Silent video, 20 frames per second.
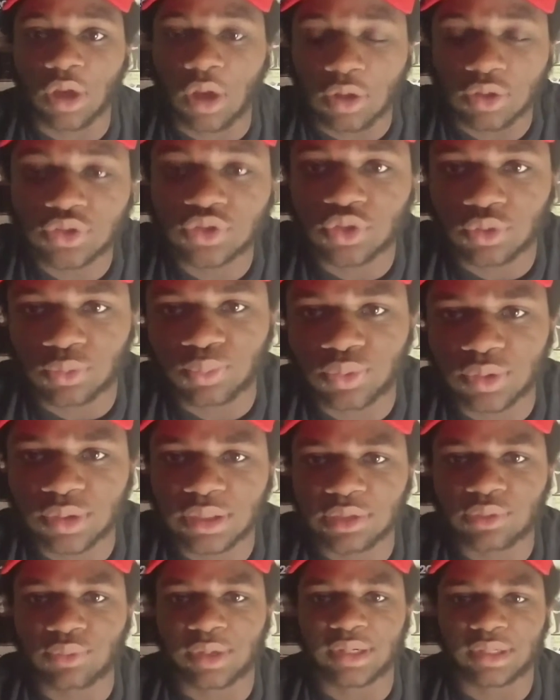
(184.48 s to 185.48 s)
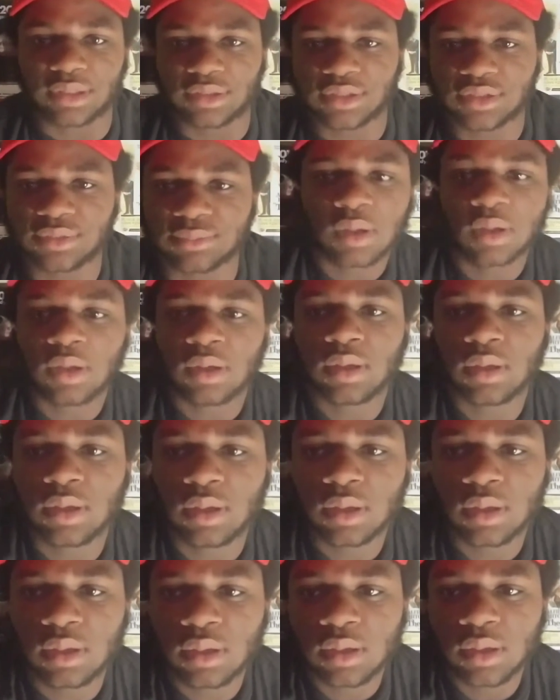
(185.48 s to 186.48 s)
also pretty great in this movie.
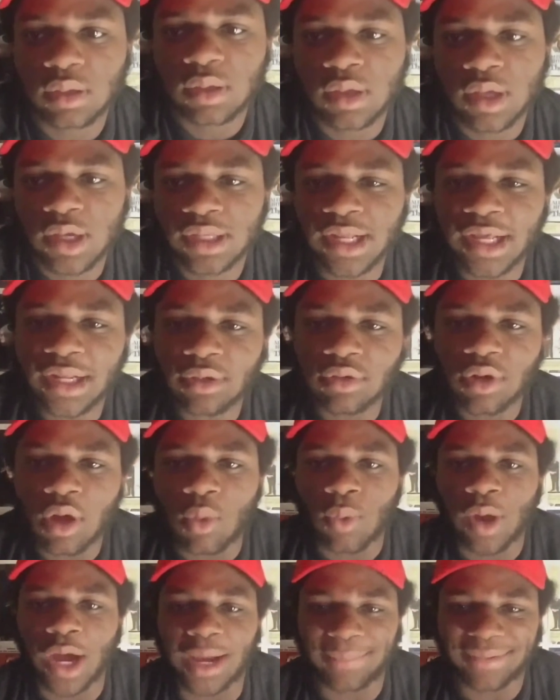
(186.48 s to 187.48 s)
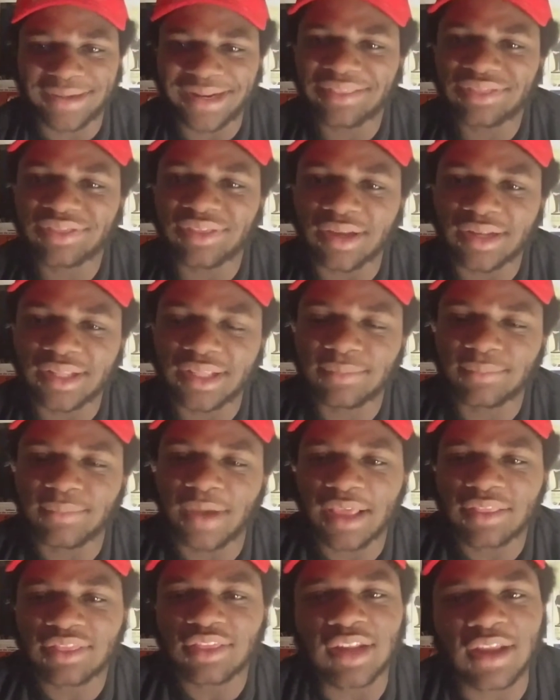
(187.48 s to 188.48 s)
And I don't know why, but I thought
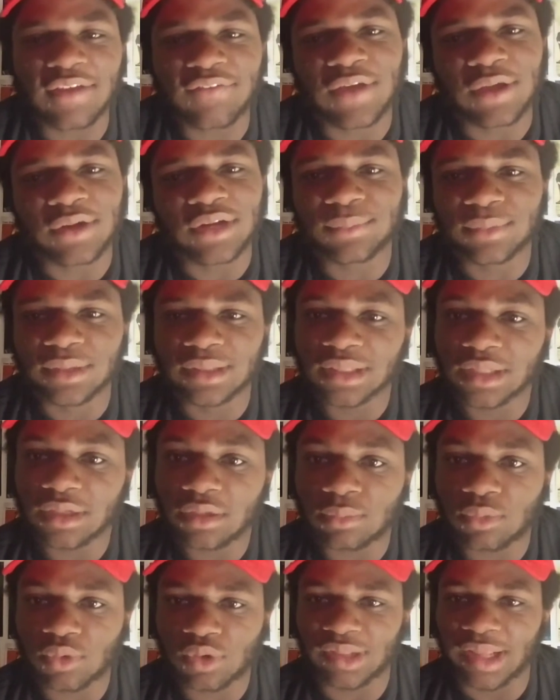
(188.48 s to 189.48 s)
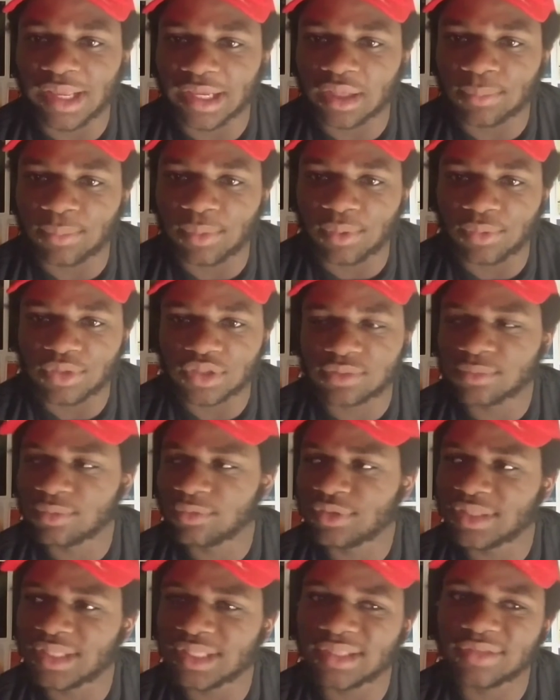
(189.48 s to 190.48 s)
I found him a little more likable in this
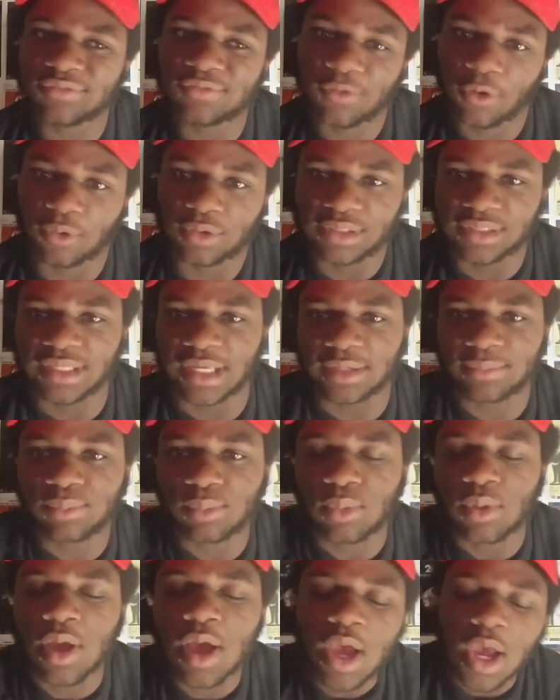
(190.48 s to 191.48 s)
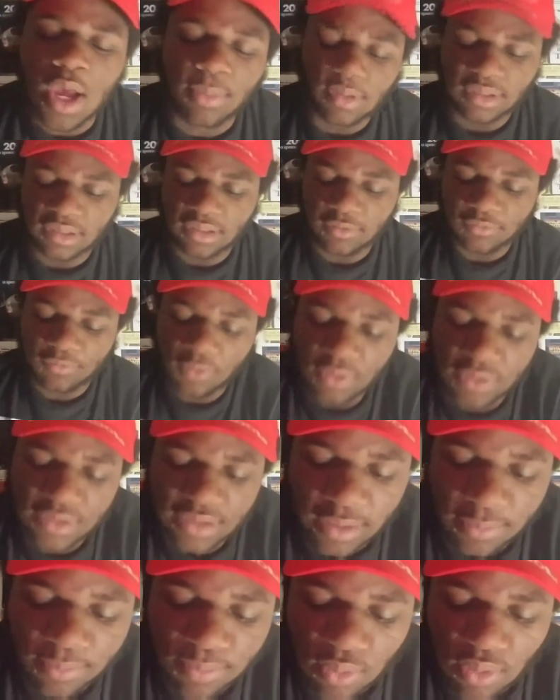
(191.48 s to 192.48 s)
movie than the first Deadpool. Because in the first
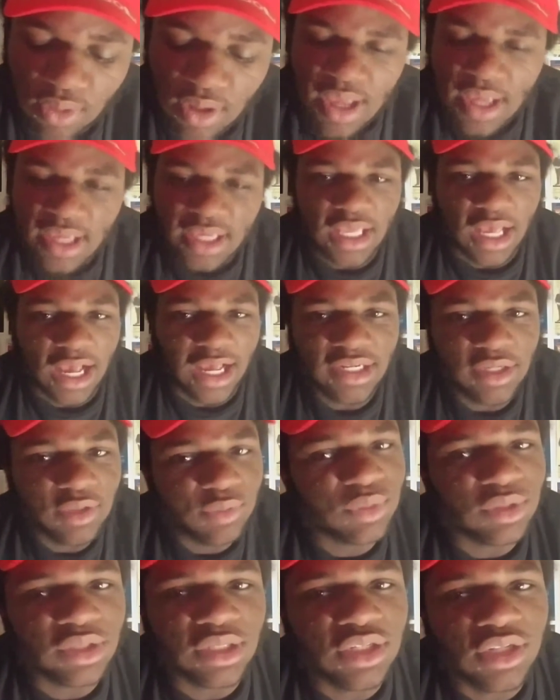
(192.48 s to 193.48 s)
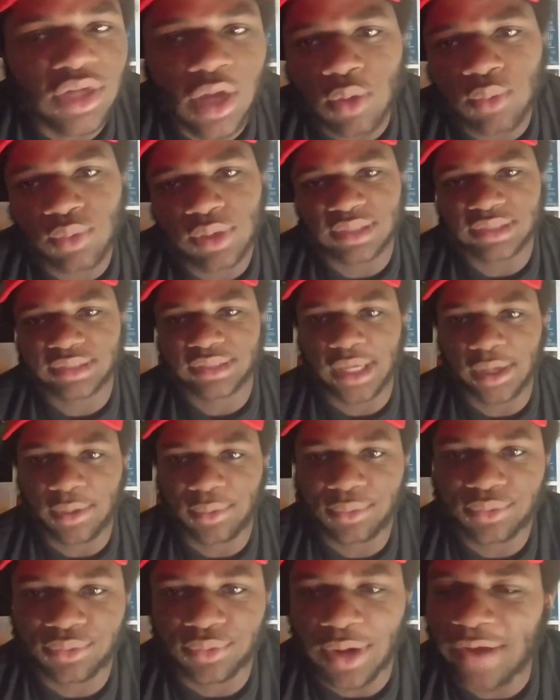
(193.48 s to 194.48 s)
Deadpool, I didn't really know his
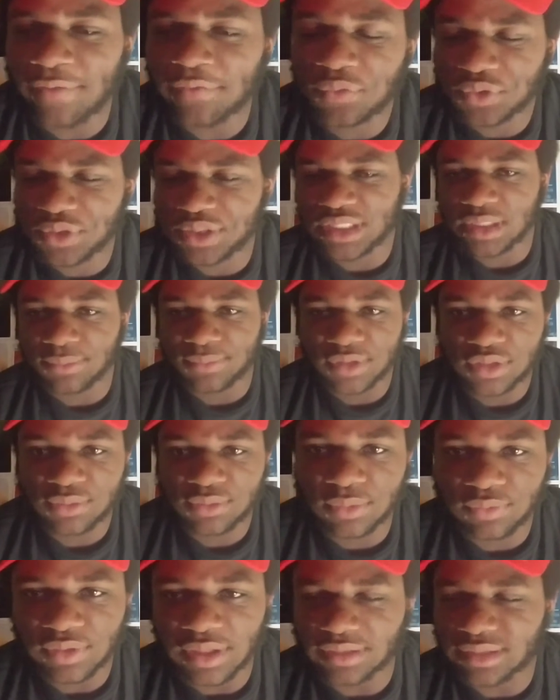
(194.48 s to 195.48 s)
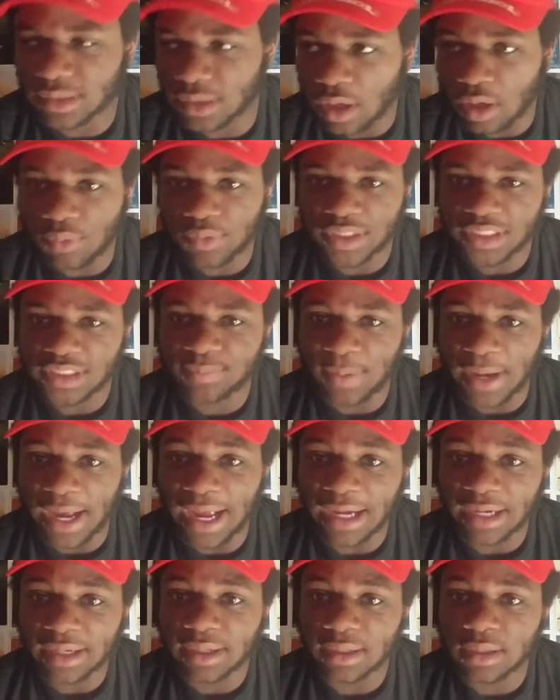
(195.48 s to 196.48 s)
character. After seeing him in this movie, I was like, oh, he's
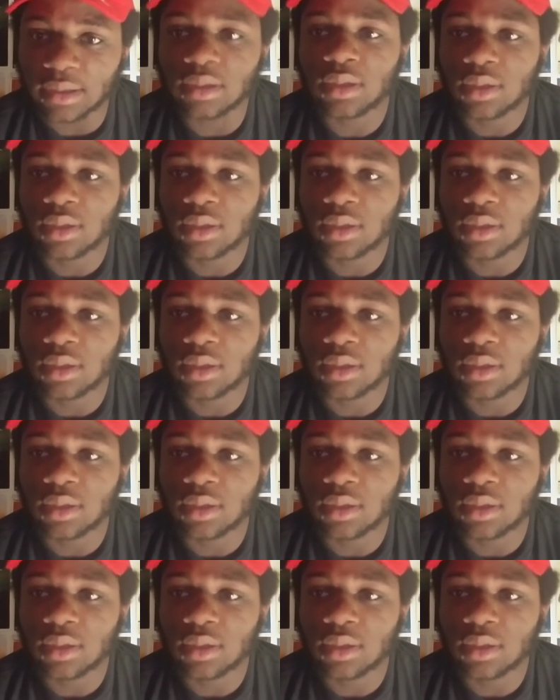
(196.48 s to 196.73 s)
back?